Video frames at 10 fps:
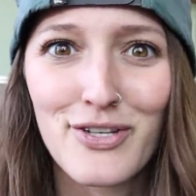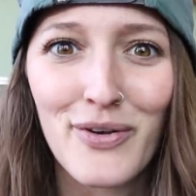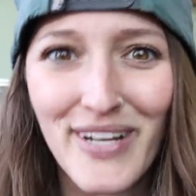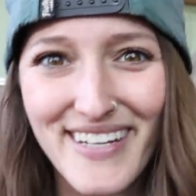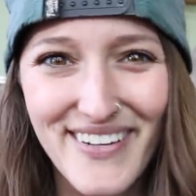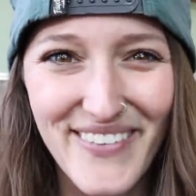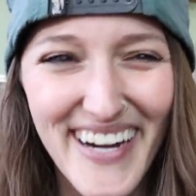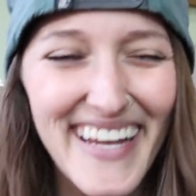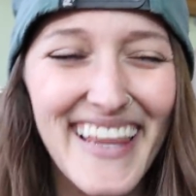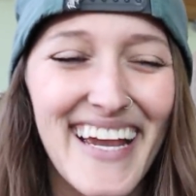student,
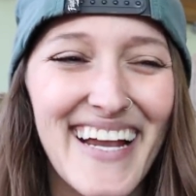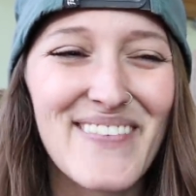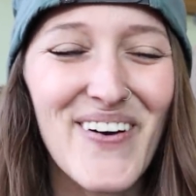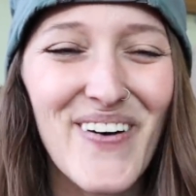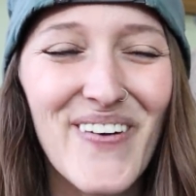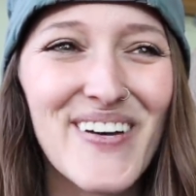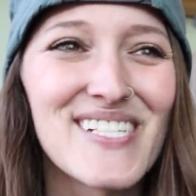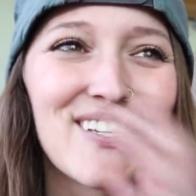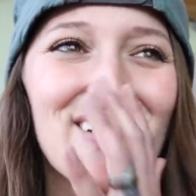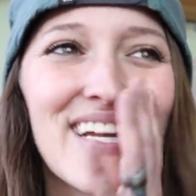right? Like I'm
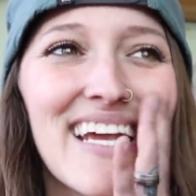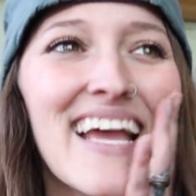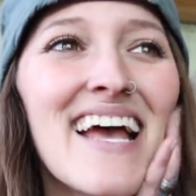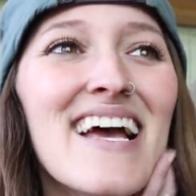always learning.